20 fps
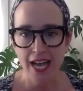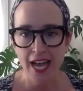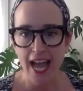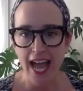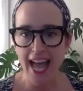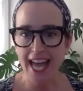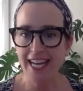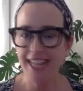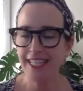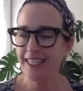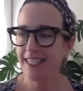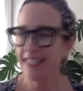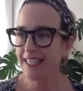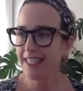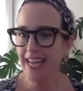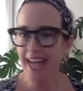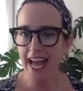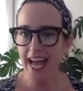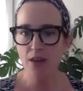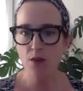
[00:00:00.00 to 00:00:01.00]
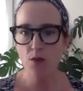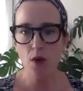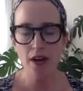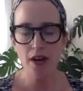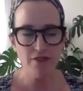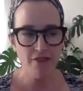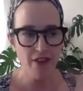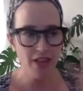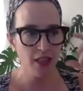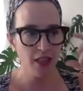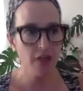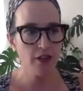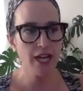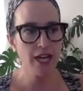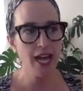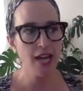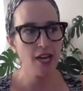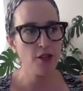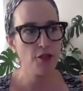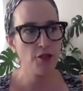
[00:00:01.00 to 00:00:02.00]
And instead, what if I look
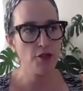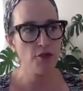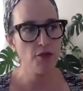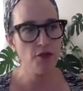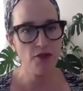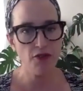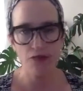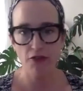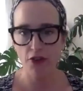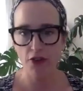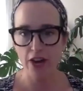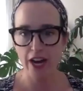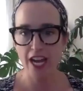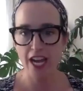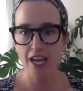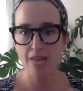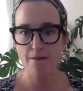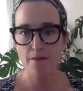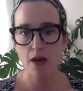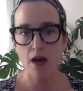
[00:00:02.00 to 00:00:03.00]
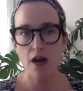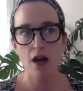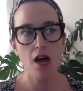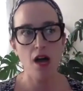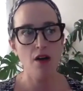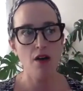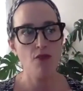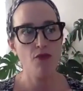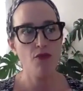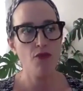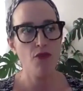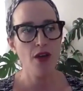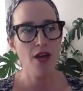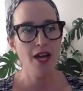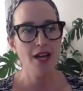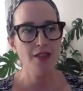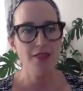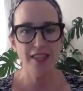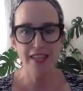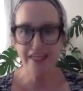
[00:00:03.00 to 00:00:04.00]
at it through the frame of
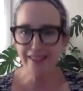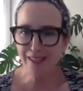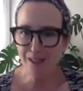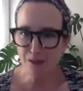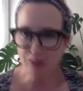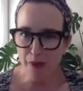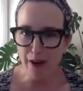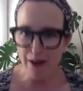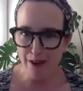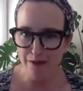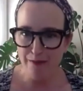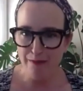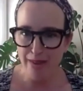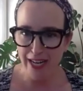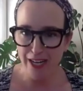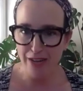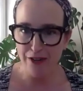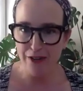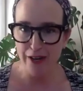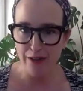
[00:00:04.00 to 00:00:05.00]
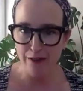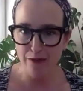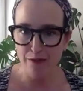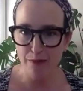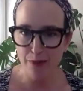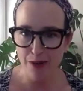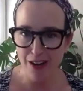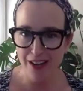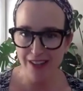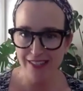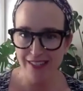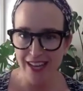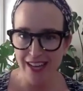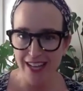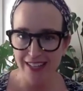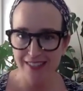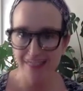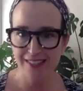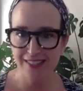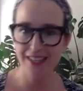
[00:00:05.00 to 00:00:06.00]
this is part of my creative
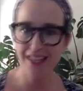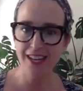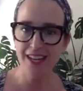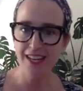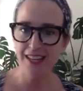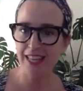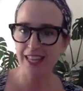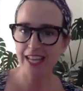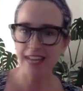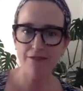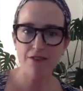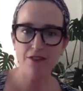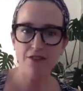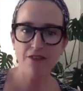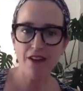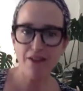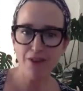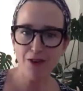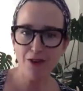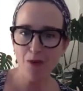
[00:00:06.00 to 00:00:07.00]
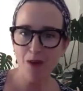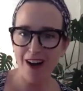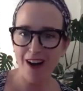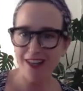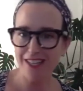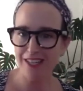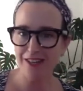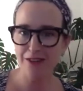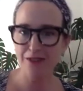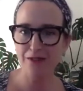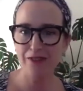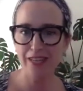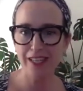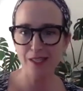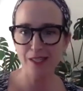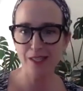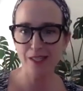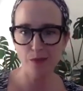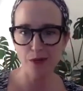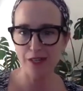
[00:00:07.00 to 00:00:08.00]
process? Like, if you've ever watched, I don't know if
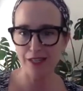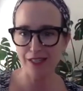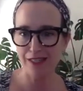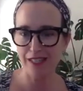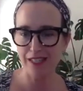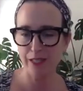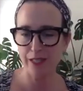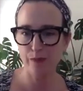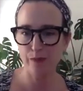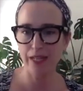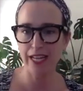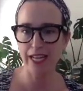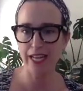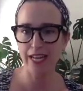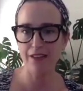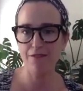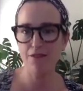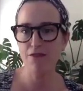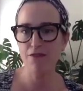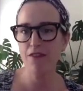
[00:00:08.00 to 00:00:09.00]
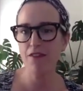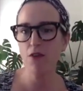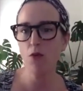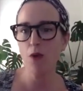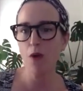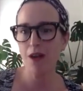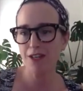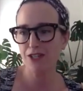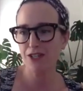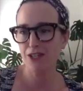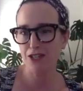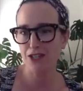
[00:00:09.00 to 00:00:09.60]
Gizmo does this, but like, if you've ever watched a